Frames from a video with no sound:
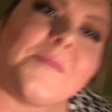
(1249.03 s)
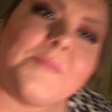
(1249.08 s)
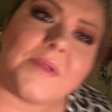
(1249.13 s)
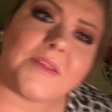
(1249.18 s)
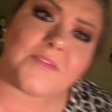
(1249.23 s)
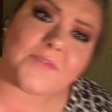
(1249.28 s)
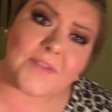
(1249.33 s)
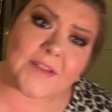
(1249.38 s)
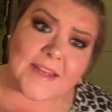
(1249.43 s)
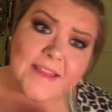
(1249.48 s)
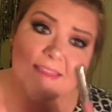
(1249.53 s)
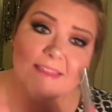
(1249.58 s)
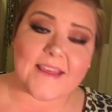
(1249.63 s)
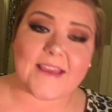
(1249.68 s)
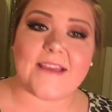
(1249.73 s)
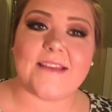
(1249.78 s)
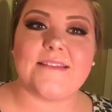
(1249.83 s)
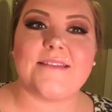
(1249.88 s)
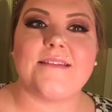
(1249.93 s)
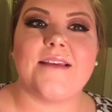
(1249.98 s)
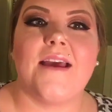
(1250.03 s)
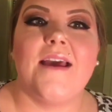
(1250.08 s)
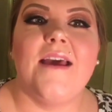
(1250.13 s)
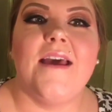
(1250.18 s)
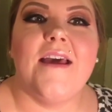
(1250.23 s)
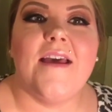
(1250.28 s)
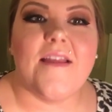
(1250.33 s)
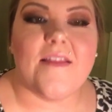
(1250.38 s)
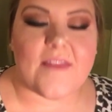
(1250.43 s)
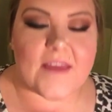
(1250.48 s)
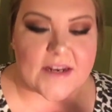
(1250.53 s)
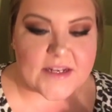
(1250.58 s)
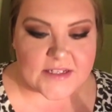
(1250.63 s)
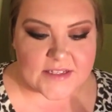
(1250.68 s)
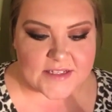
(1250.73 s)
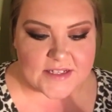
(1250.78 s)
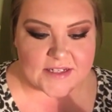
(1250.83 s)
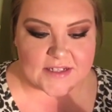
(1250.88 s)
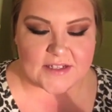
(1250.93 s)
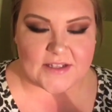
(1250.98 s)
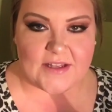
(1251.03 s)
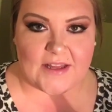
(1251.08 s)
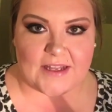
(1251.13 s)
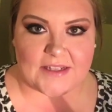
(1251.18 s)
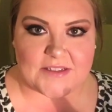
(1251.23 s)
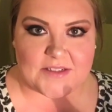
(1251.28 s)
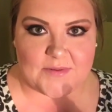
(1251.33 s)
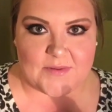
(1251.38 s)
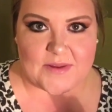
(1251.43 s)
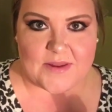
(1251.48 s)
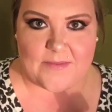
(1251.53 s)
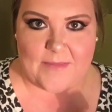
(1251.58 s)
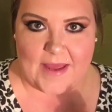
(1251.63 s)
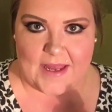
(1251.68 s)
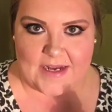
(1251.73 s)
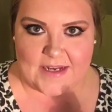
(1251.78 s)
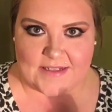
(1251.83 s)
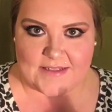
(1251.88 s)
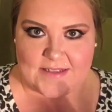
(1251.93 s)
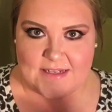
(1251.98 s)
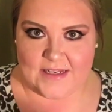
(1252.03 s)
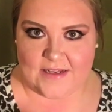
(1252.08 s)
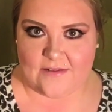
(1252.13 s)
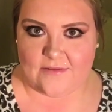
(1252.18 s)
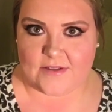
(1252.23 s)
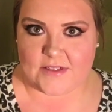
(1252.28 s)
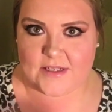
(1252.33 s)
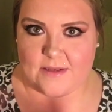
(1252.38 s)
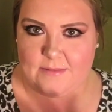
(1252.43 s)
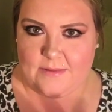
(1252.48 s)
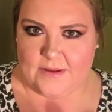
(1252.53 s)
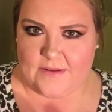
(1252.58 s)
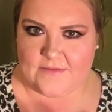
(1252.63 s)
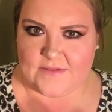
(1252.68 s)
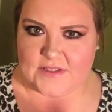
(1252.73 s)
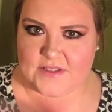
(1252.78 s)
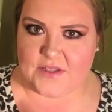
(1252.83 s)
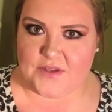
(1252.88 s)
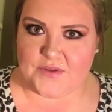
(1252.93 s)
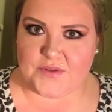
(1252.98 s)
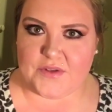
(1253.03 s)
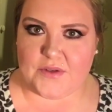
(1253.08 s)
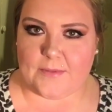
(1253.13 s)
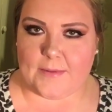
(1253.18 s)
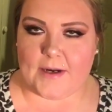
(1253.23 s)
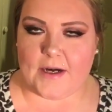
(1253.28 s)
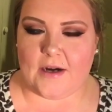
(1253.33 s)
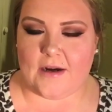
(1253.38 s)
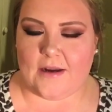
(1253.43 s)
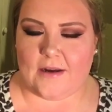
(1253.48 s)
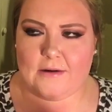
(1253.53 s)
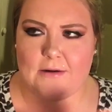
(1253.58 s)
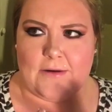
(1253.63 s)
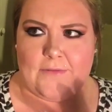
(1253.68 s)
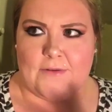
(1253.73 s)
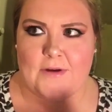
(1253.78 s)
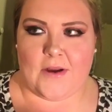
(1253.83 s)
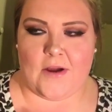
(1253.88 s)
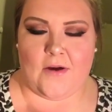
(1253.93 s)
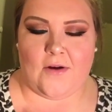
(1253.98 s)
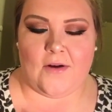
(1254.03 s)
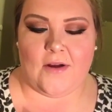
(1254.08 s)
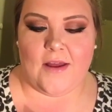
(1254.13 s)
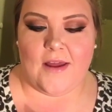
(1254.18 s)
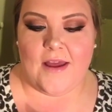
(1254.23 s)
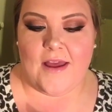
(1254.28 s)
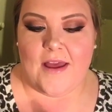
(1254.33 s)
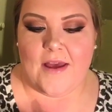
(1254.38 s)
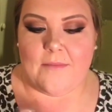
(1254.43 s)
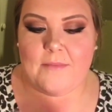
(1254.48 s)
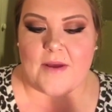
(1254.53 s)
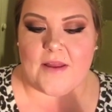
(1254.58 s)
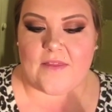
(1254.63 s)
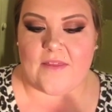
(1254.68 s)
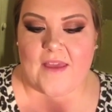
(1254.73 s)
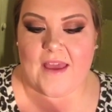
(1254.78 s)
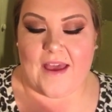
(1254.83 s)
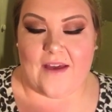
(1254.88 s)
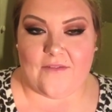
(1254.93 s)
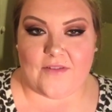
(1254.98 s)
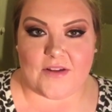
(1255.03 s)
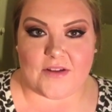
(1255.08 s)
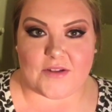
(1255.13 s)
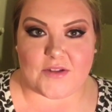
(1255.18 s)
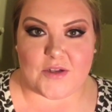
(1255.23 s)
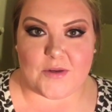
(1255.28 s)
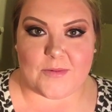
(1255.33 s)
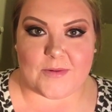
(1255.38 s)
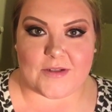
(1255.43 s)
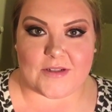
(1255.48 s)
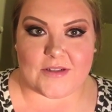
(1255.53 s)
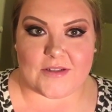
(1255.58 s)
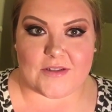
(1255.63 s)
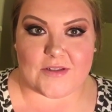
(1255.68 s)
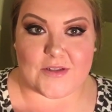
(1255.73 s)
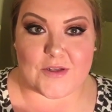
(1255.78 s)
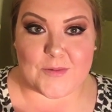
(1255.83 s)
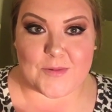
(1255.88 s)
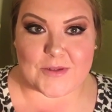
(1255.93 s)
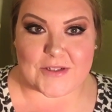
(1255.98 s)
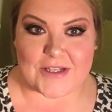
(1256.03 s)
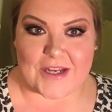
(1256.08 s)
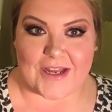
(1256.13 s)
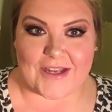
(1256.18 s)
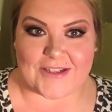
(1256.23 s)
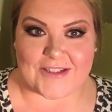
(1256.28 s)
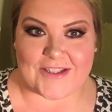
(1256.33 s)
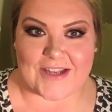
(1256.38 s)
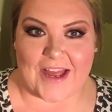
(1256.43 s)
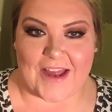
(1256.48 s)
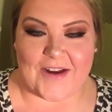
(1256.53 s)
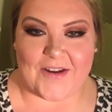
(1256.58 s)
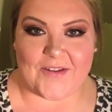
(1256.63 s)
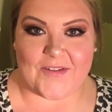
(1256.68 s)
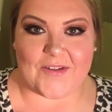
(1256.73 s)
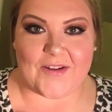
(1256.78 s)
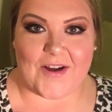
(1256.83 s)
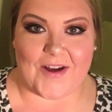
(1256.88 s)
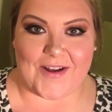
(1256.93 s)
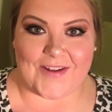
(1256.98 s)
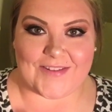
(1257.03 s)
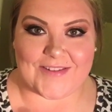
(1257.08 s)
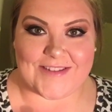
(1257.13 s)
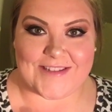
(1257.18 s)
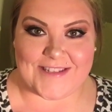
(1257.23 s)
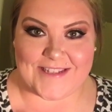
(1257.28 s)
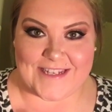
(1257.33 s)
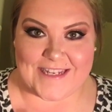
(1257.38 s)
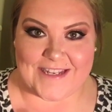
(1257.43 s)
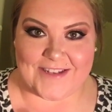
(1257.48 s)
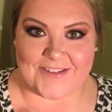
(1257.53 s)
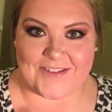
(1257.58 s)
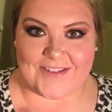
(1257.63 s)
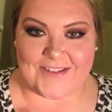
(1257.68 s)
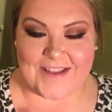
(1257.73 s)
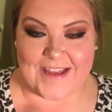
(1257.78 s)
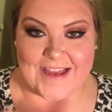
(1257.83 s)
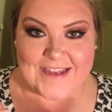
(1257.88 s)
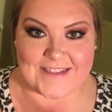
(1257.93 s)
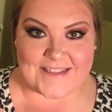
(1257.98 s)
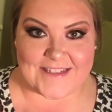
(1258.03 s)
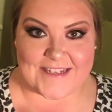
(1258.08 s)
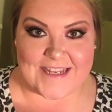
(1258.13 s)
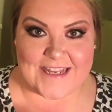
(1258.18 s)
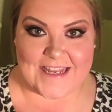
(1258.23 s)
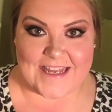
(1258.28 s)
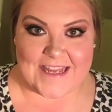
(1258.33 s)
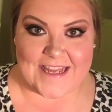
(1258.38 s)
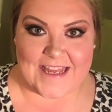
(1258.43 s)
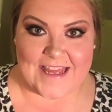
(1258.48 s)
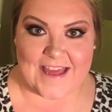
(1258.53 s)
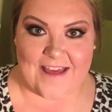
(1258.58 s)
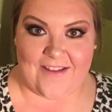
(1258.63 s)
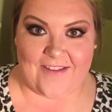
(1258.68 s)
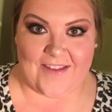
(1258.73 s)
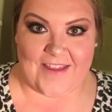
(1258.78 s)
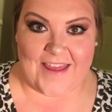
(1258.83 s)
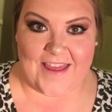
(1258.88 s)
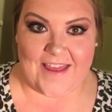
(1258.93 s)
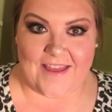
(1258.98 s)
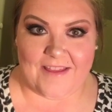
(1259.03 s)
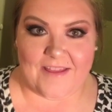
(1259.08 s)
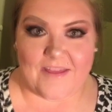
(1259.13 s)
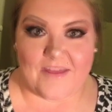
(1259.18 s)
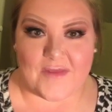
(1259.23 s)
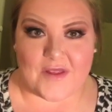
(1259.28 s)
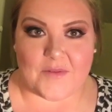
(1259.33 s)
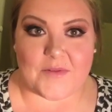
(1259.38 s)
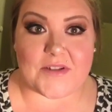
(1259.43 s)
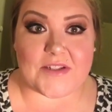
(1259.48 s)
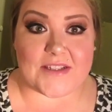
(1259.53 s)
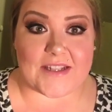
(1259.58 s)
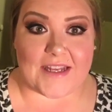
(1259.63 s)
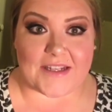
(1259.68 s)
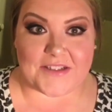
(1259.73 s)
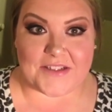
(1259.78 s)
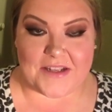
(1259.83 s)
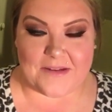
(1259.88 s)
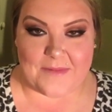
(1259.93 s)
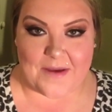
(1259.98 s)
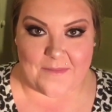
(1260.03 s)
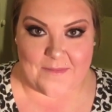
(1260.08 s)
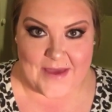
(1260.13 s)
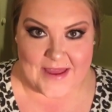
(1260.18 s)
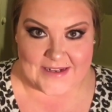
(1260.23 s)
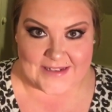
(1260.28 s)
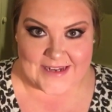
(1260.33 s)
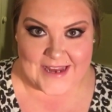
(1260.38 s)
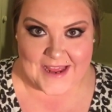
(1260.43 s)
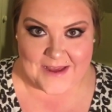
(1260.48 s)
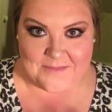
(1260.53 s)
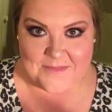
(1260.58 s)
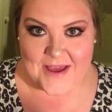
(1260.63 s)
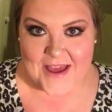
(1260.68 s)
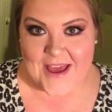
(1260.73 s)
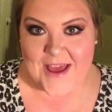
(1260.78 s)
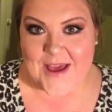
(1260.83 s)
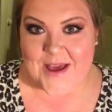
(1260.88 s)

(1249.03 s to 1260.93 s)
But the funny thing is, they just did a collection with Amanda Steele, which I believe is a YouTuber. I don't even know. But they have a Super Shock shadow called Steele, S-T-E-E-L-E, which is actually my maiden name.